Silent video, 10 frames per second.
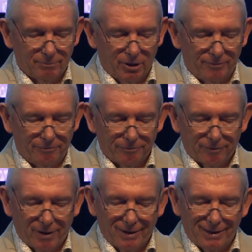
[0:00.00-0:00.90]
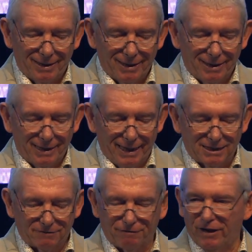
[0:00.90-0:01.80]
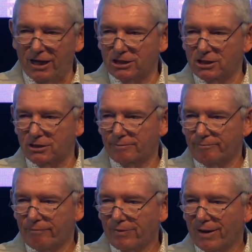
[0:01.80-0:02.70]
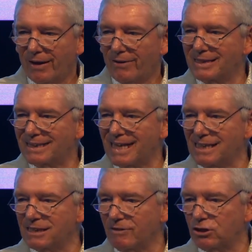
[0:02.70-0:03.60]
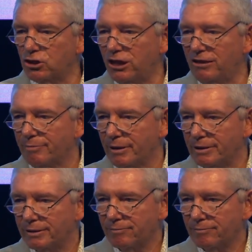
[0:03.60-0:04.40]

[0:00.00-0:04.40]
But it's finished. The sense of achievement.